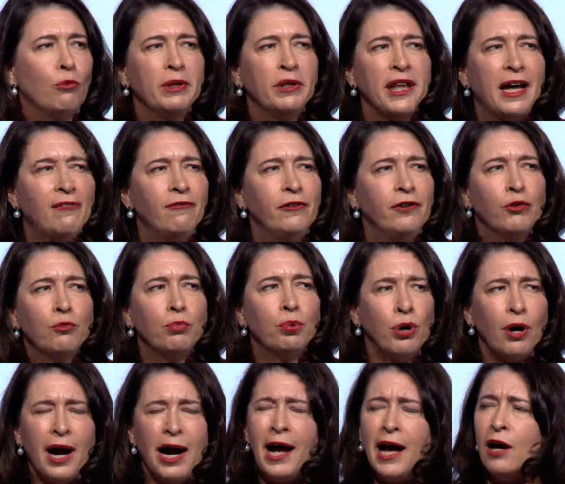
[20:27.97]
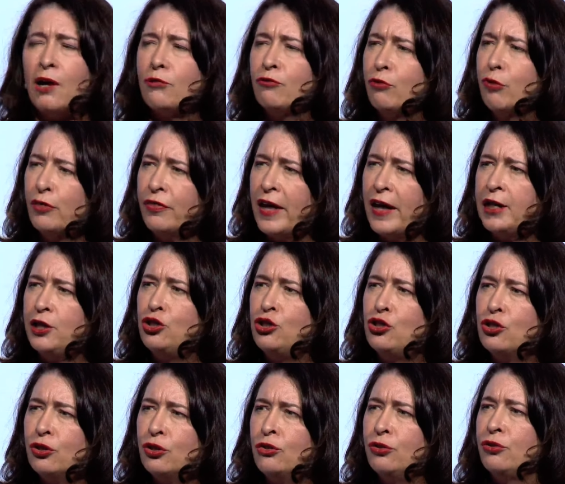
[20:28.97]
but they feel proud of what they
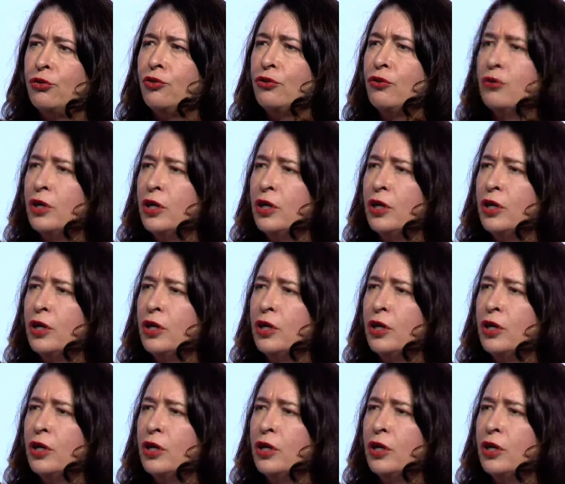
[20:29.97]
do,